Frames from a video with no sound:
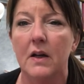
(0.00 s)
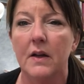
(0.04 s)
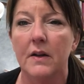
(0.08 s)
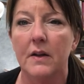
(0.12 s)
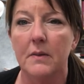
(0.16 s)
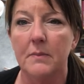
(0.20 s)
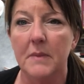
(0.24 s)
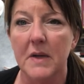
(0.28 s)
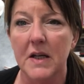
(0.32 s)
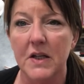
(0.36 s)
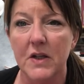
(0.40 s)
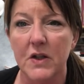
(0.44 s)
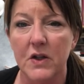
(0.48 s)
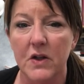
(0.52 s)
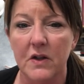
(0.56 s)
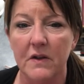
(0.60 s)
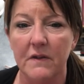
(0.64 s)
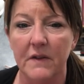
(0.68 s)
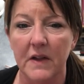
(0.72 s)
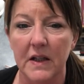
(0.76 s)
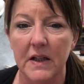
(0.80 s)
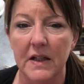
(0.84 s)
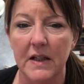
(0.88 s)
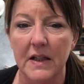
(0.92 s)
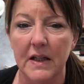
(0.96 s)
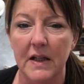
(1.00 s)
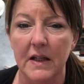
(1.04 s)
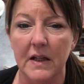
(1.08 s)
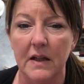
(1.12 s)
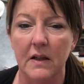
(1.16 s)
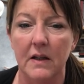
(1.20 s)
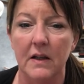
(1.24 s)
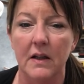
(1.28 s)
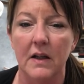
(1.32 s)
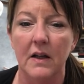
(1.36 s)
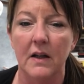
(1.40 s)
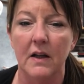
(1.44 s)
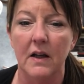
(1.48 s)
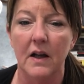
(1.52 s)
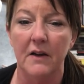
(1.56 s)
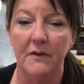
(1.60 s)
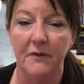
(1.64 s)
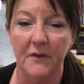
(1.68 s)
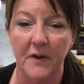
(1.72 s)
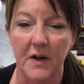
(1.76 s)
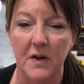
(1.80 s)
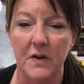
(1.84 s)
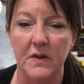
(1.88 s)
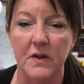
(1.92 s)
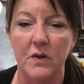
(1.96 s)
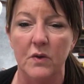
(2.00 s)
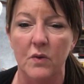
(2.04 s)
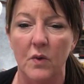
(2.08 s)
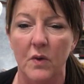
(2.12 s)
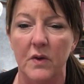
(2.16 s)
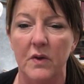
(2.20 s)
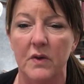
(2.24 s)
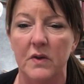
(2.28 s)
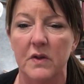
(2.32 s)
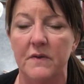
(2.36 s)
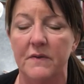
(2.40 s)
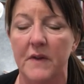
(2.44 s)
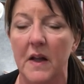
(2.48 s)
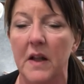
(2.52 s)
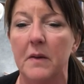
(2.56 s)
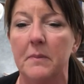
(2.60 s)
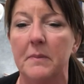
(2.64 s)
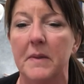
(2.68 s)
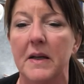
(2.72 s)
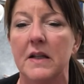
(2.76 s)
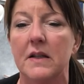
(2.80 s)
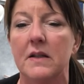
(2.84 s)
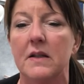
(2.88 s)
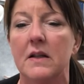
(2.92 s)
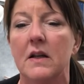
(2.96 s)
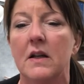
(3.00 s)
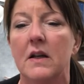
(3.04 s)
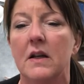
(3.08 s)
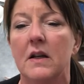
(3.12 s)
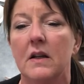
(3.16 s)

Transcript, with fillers: the Minister of Indian Affairs and Northern Development,